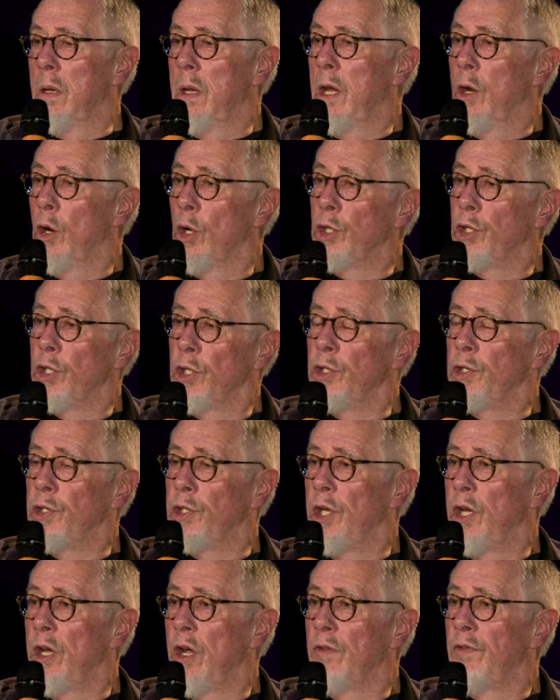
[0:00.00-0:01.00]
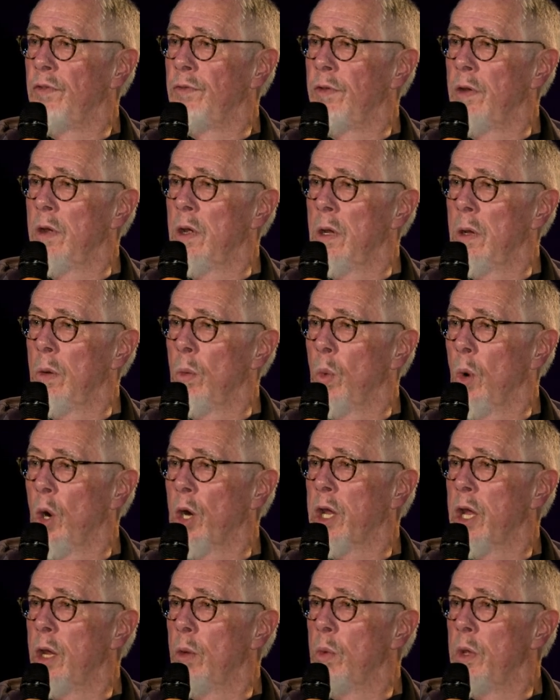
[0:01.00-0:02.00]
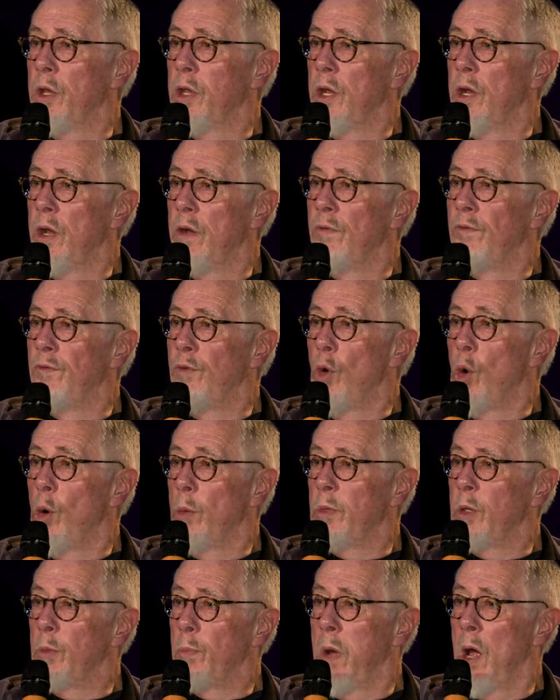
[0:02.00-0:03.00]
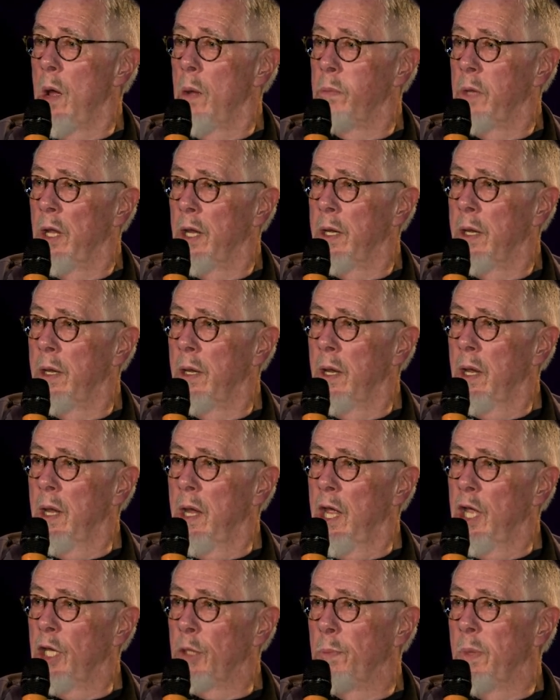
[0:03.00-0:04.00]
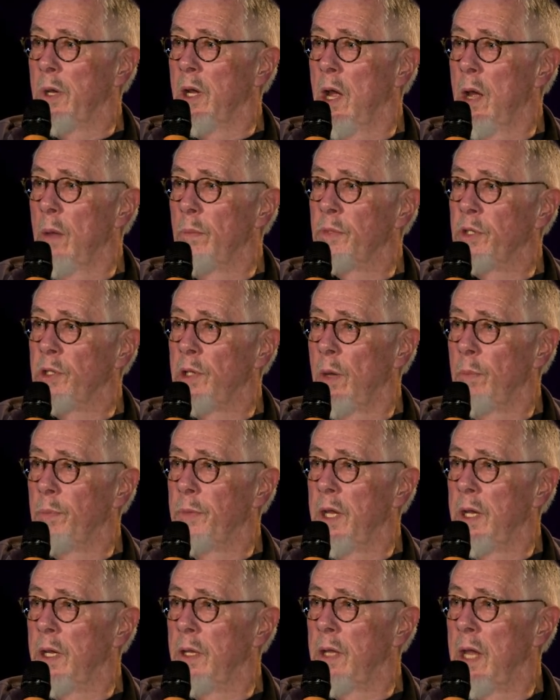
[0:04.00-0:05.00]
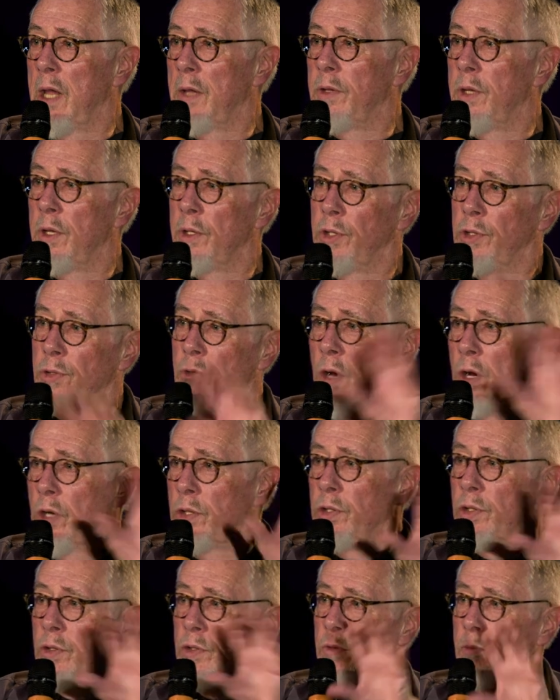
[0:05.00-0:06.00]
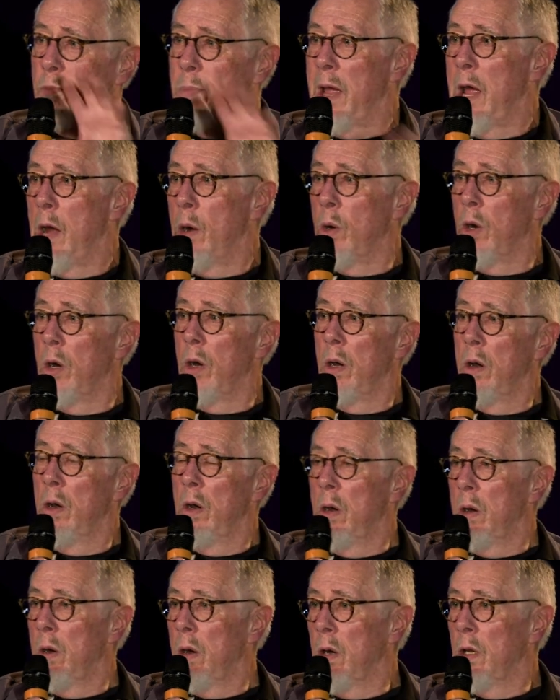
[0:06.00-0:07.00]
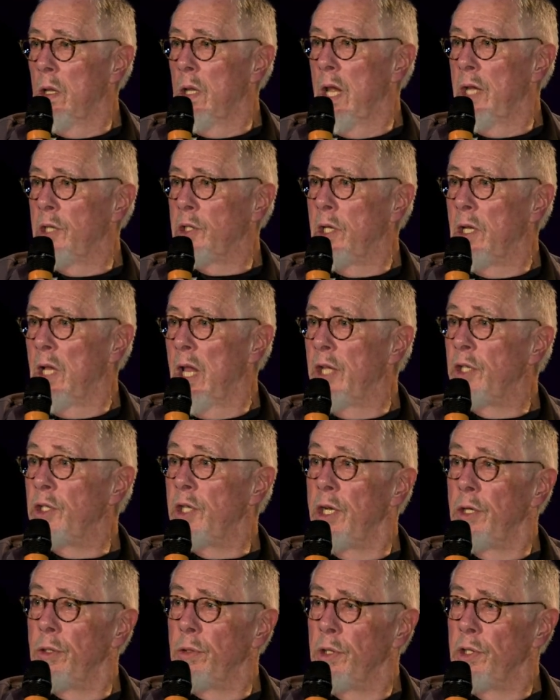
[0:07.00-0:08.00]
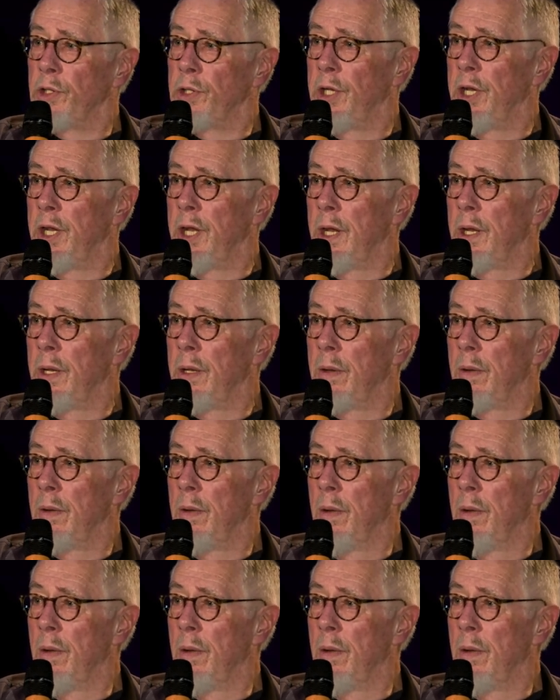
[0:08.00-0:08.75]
urgency of working with an informed public has become something that the structures of power are less and less interested in.